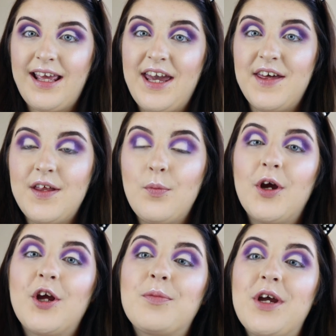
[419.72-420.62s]
Okay, and then
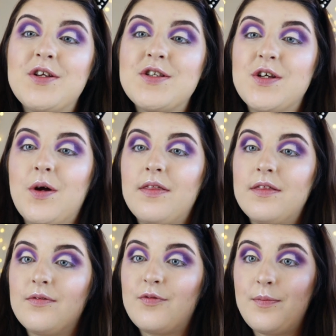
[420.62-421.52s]
what I'm going to
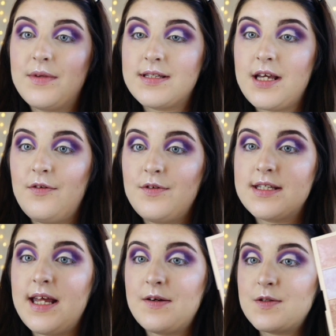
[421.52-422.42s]
do, from the Soft
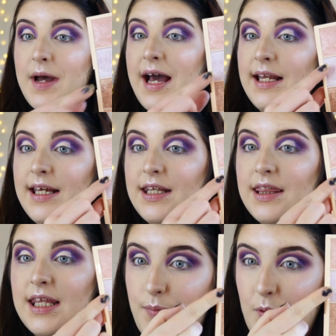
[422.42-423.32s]
as Nails palette,
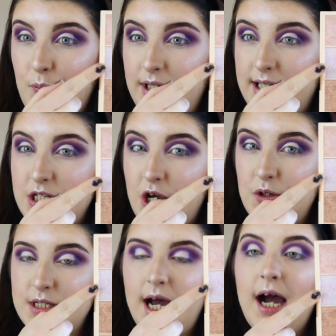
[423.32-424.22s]
the purpley
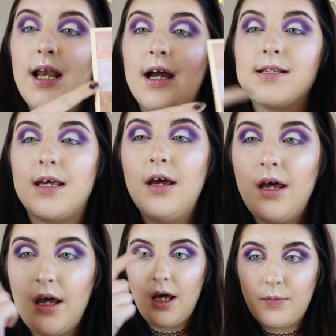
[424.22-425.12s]
toned highlighter,
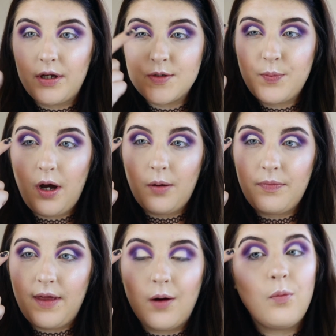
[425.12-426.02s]
I'm going to
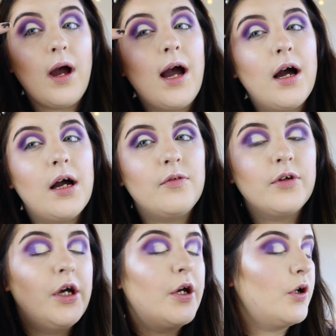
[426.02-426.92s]
pop that where I've
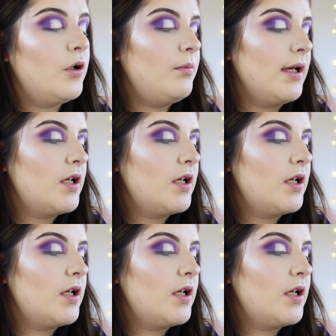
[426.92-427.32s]
cut my